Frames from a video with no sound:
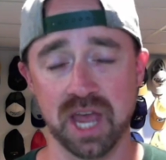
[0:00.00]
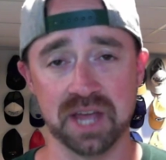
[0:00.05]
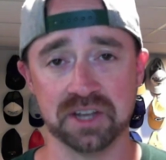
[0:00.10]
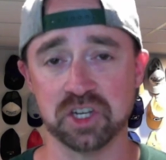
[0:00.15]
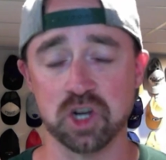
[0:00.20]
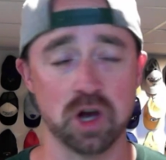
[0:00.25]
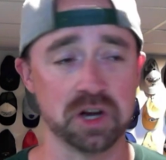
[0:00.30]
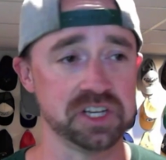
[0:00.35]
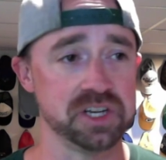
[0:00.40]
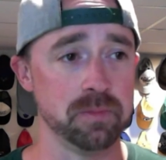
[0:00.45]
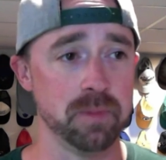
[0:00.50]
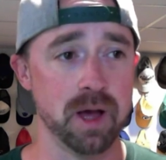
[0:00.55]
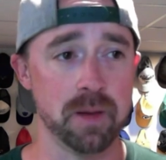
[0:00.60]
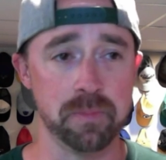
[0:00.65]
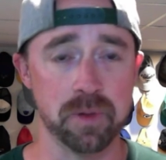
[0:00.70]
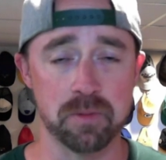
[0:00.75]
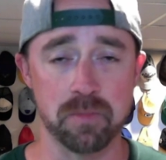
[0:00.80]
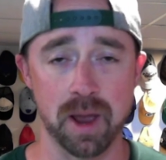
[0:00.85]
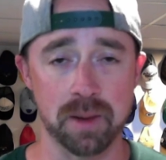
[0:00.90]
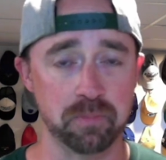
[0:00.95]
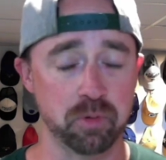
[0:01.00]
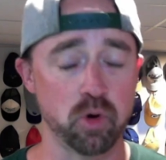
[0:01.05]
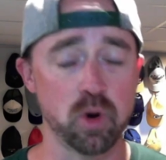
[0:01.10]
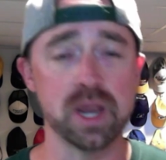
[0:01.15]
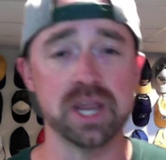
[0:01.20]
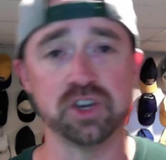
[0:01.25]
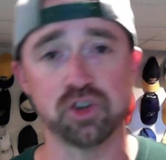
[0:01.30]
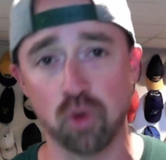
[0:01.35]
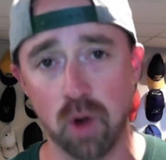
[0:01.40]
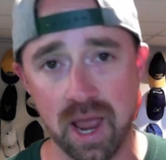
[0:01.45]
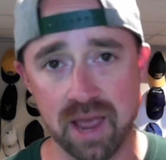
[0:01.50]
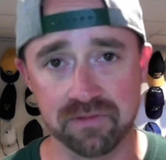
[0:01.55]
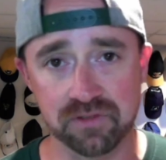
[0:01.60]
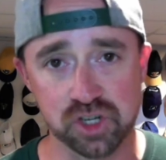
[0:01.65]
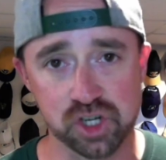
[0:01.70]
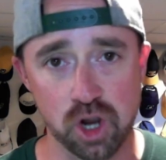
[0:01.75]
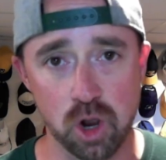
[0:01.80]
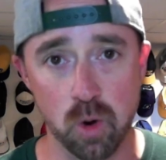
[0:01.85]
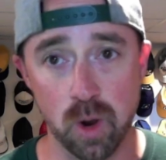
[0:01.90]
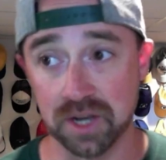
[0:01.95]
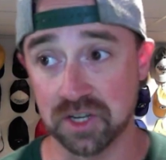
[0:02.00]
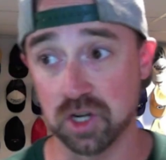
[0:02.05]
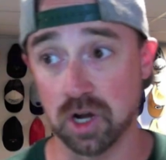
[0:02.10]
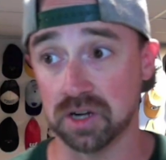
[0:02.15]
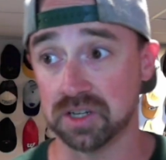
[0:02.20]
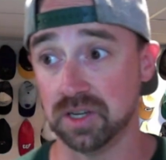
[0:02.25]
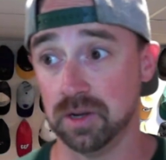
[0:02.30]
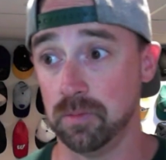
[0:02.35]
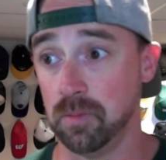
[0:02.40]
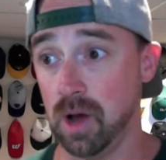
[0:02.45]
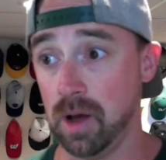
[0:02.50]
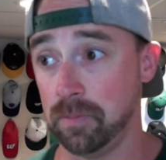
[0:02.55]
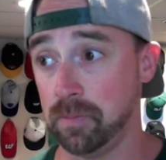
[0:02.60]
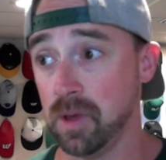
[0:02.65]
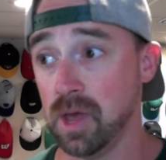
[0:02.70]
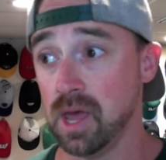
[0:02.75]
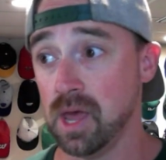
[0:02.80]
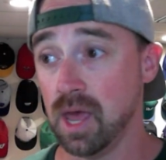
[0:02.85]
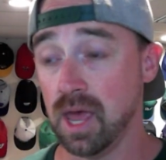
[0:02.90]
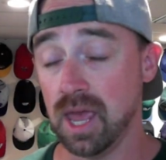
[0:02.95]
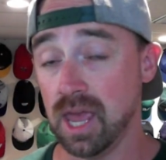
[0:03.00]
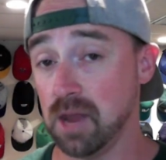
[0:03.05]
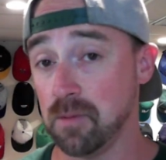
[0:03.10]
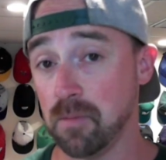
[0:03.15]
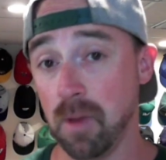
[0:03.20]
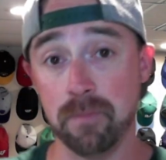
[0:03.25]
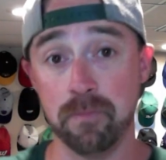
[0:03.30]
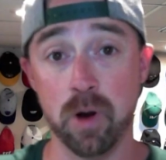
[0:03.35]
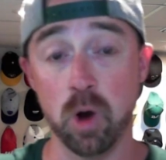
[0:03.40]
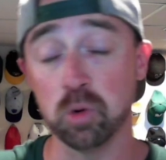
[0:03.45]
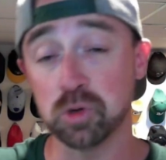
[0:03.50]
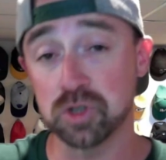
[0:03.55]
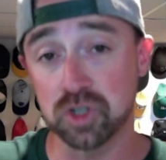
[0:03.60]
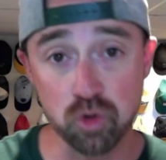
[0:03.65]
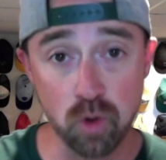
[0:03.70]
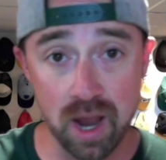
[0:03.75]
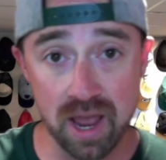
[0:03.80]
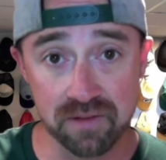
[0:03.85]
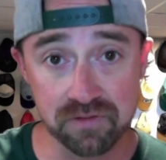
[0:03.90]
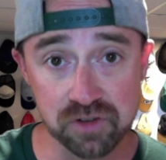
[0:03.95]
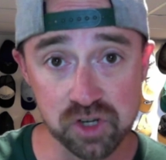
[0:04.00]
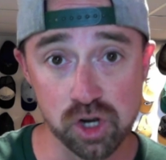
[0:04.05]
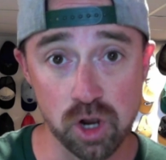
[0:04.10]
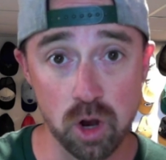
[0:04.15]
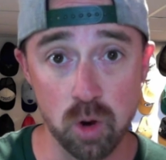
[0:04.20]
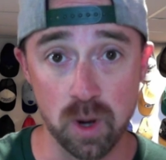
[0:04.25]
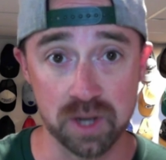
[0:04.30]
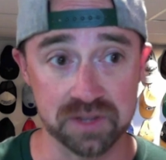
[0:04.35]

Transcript: I talked him up in my pre-draft show. I talked him up in my post-draft show.